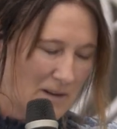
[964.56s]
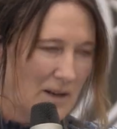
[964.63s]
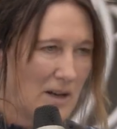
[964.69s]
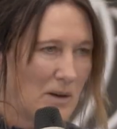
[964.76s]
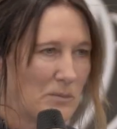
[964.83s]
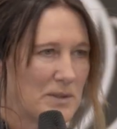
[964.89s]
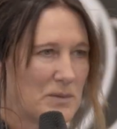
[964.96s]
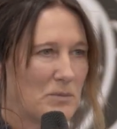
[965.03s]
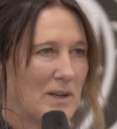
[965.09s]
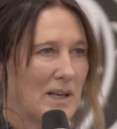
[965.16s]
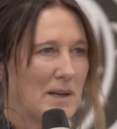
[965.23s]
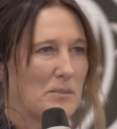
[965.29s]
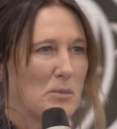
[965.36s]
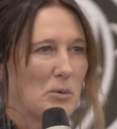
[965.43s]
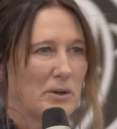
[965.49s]
it was really
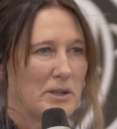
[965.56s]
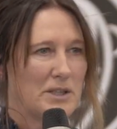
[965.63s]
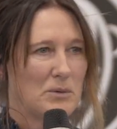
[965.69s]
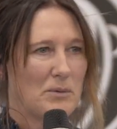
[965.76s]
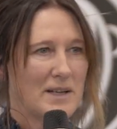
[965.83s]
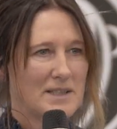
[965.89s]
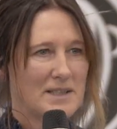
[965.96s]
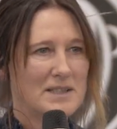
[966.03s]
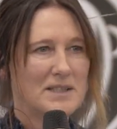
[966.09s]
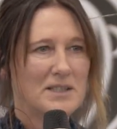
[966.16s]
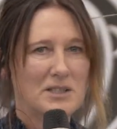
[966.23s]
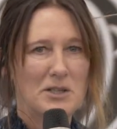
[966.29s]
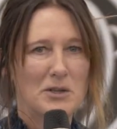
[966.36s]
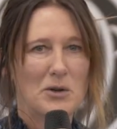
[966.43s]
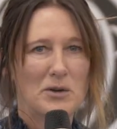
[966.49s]
important to us
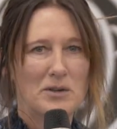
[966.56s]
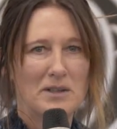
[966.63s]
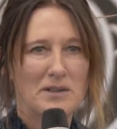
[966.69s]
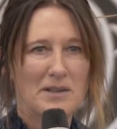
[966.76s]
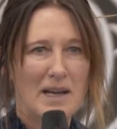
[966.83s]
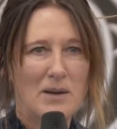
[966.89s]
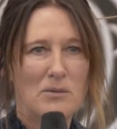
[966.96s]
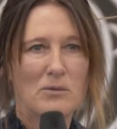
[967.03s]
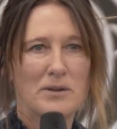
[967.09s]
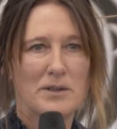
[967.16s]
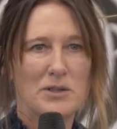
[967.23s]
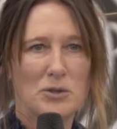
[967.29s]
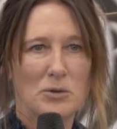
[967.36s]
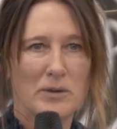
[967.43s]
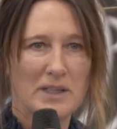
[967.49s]
to know that they were
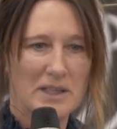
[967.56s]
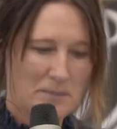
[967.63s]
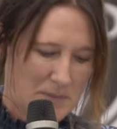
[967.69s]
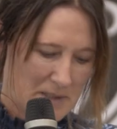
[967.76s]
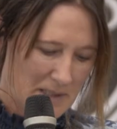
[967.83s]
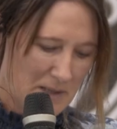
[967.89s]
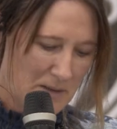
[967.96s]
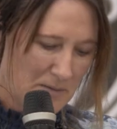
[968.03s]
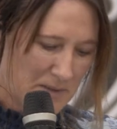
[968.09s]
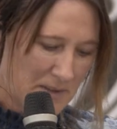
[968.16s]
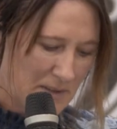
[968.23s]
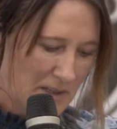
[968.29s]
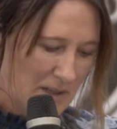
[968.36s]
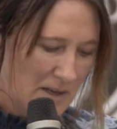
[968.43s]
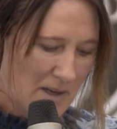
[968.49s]
enjoying
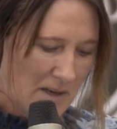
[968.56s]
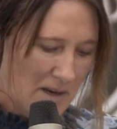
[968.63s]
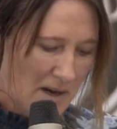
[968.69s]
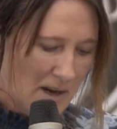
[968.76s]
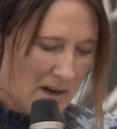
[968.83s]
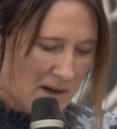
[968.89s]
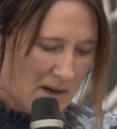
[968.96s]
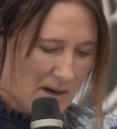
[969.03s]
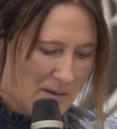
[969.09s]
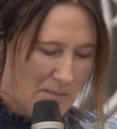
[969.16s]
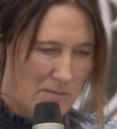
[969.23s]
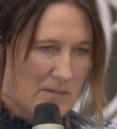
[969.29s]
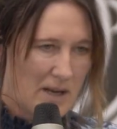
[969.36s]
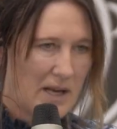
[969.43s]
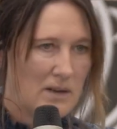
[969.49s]
themselves,
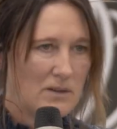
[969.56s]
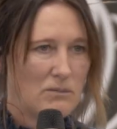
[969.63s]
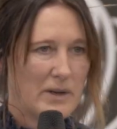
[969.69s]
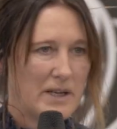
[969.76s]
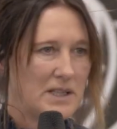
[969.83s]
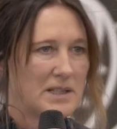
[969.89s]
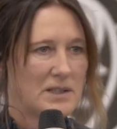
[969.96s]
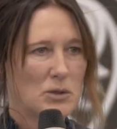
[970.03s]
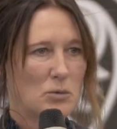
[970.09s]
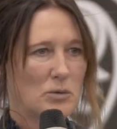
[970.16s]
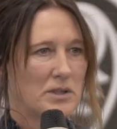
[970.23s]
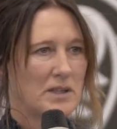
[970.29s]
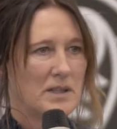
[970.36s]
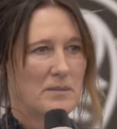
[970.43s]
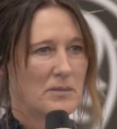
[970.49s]
and we just talk
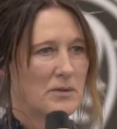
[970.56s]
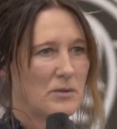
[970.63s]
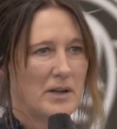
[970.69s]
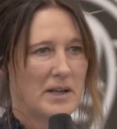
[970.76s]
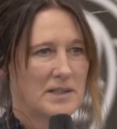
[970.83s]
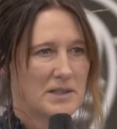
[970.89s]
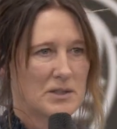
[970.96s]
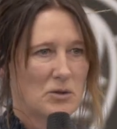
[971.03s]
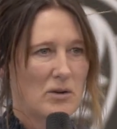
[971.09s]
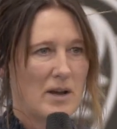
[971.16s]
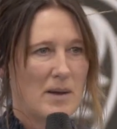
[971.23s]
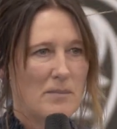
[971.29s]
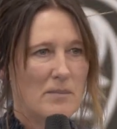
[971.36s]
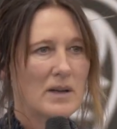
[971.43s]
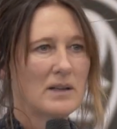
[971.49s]
to them through
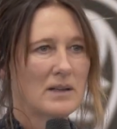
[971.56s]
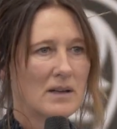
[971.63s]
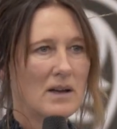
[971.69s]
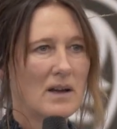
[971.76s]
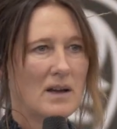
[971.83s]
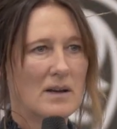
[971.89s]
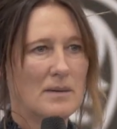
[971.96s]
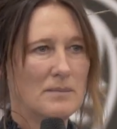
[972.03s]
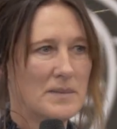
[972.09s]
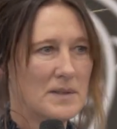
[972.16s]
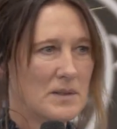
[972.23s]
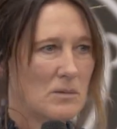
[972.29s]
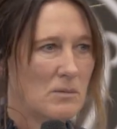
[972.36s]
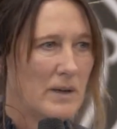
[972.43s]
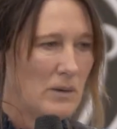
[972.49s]
Instagram,
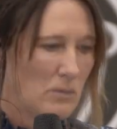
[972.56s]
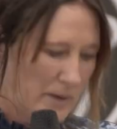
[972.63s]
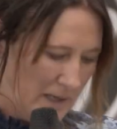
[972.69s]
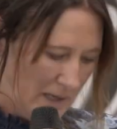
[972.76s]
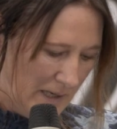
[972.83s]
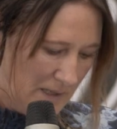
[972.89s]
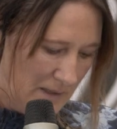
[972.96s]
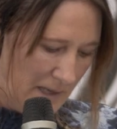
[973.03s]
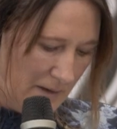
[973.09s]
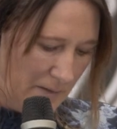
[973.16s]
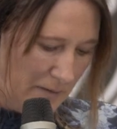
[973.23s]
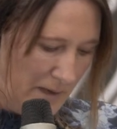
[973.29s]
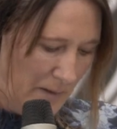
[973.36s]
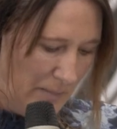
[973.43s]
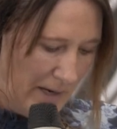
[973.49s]
so we get that
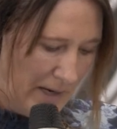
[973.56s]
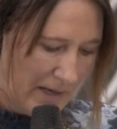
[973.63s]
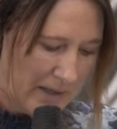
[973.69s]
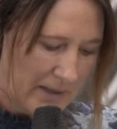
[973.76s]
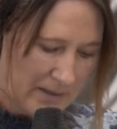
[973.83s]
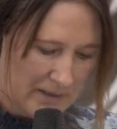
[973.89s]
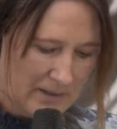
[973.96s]
feedback.